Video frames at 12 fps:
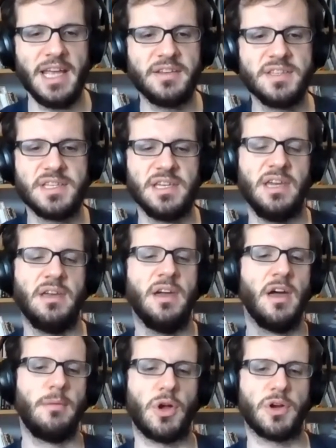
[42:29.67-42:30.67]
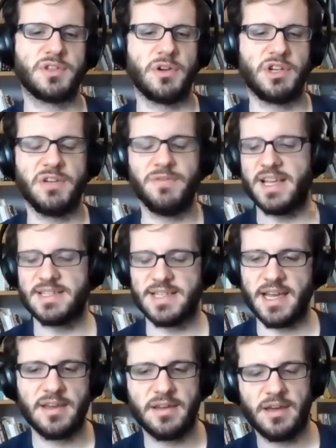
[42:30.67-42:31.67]
latency block storage device
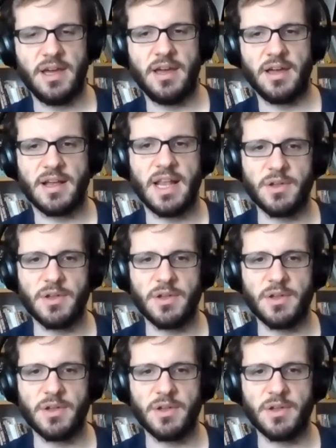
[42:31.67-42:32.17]
like uh,